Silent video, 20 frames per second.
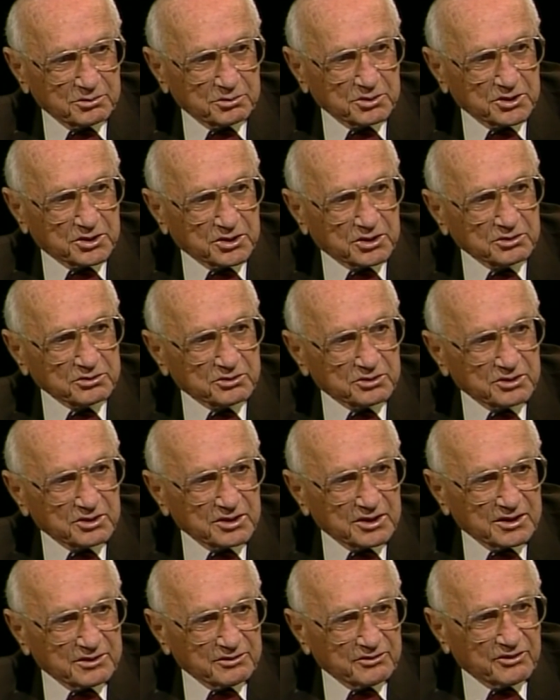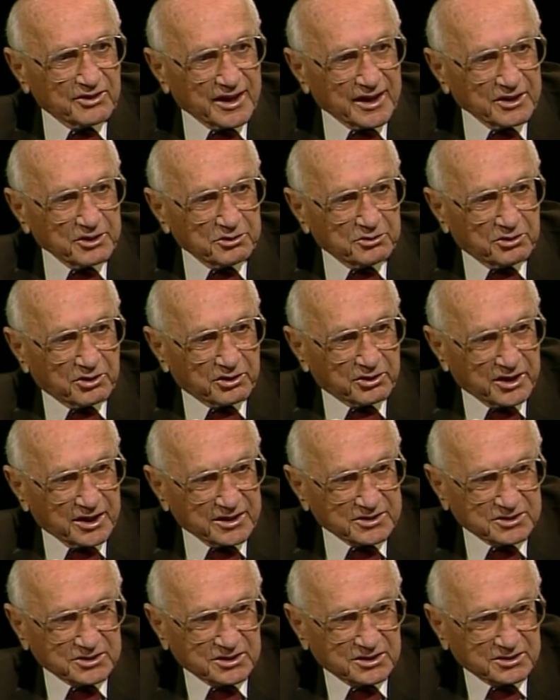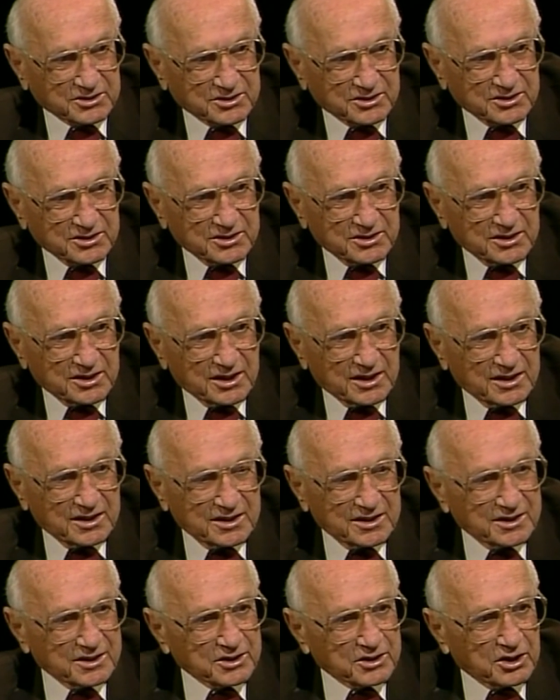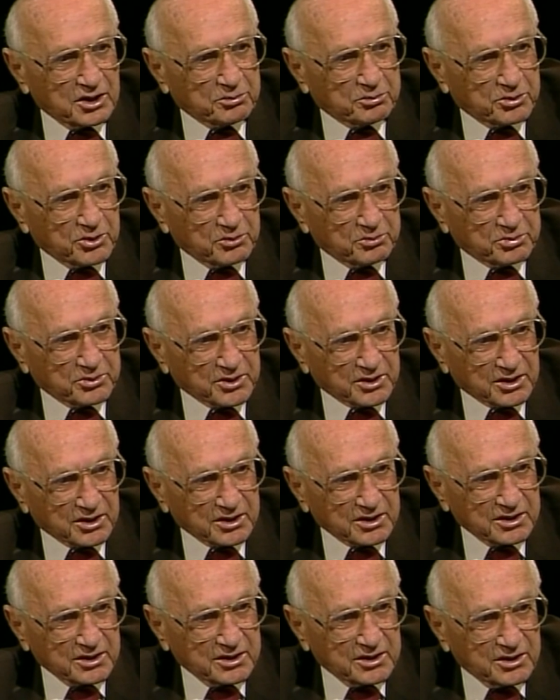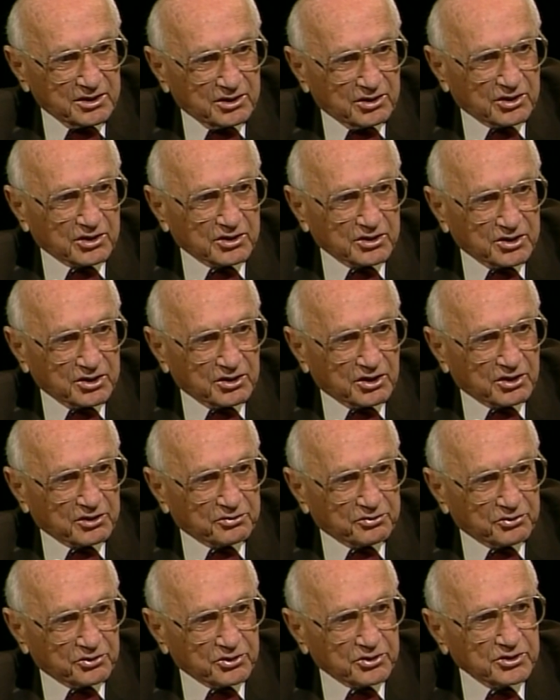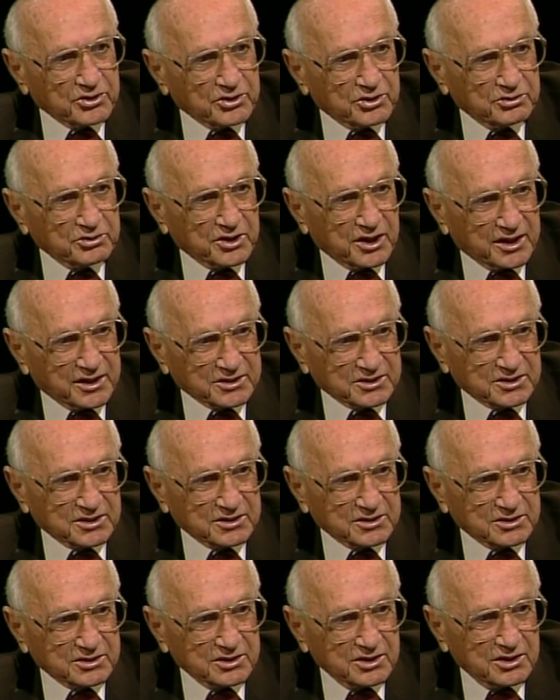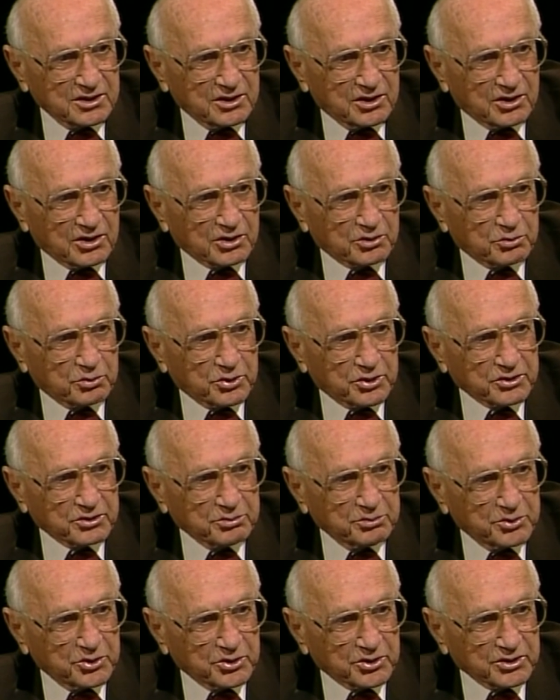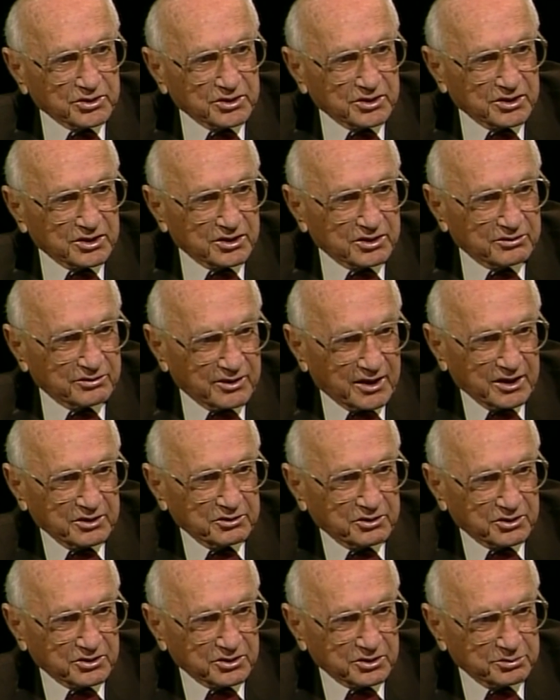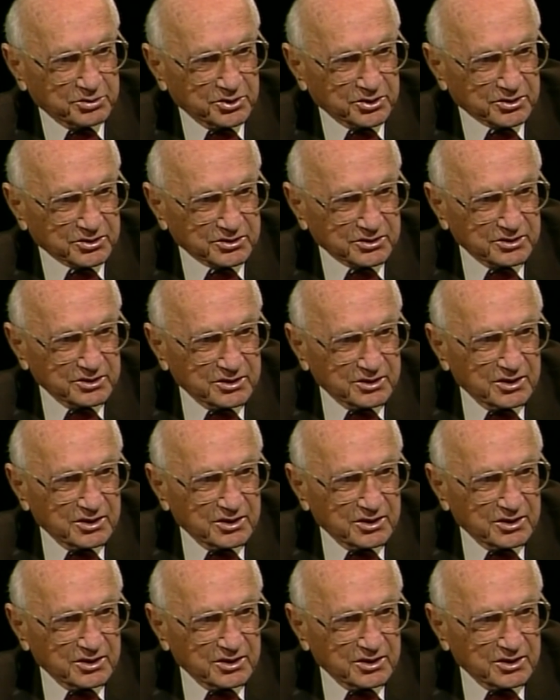We don't value our assets appropriately. Our foreign-owned assets are worth more than they are valued on the books